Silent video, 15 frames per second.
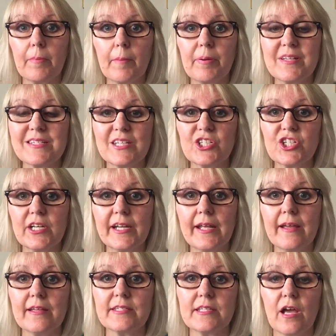positioning
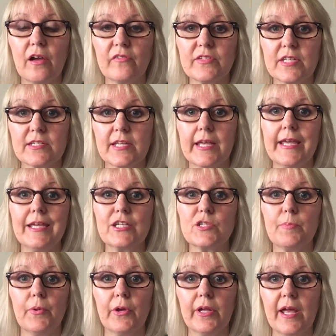ourselves as an
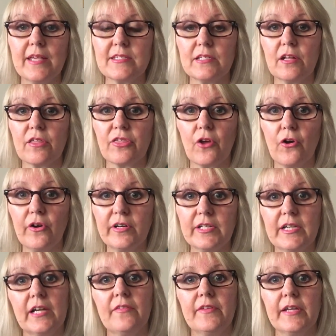expert, as an
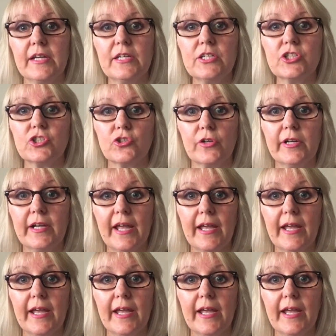authority in the industry,